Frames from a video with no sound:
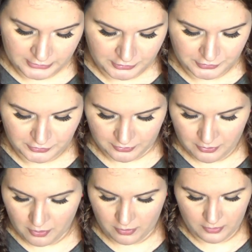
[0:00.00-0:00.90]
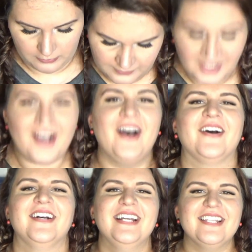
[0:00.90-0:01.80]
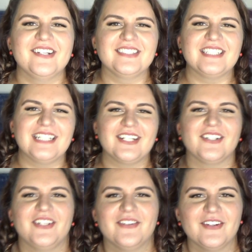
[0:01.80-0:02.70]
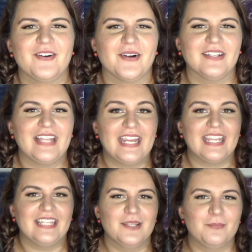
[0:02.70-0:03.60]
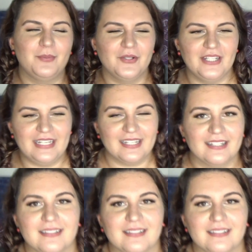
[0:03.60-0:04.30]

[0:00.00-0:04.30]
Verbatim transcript: Soul. Oh, there's a little unicorn like in the bullet